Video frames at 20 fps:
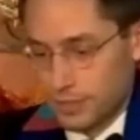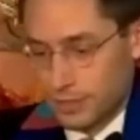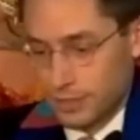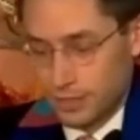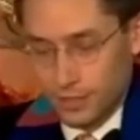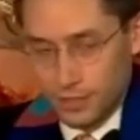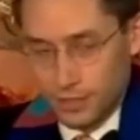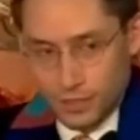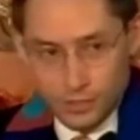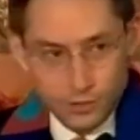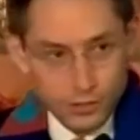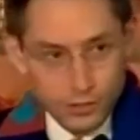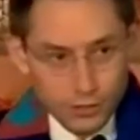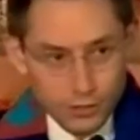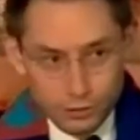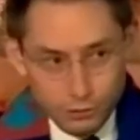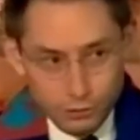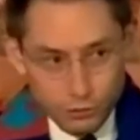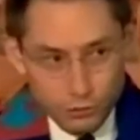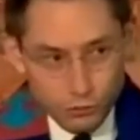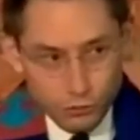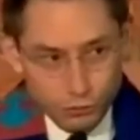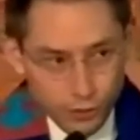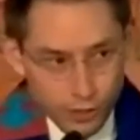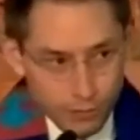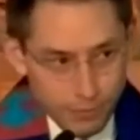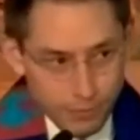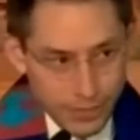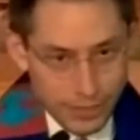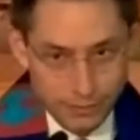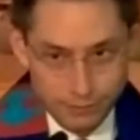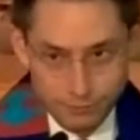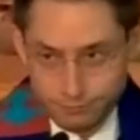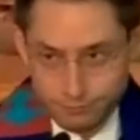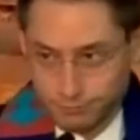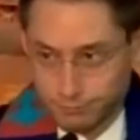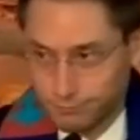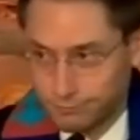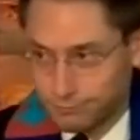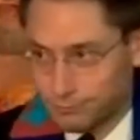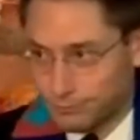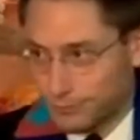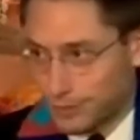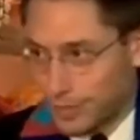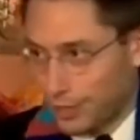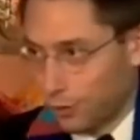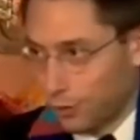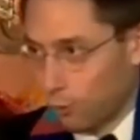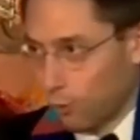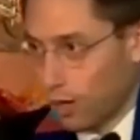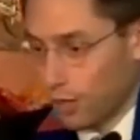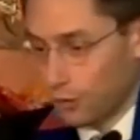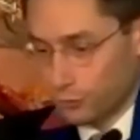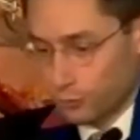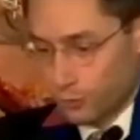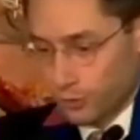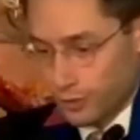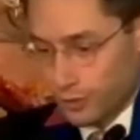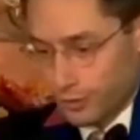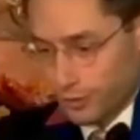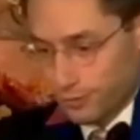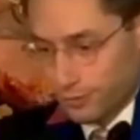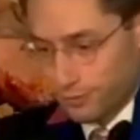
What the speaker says: It's also a straw man and a watchword,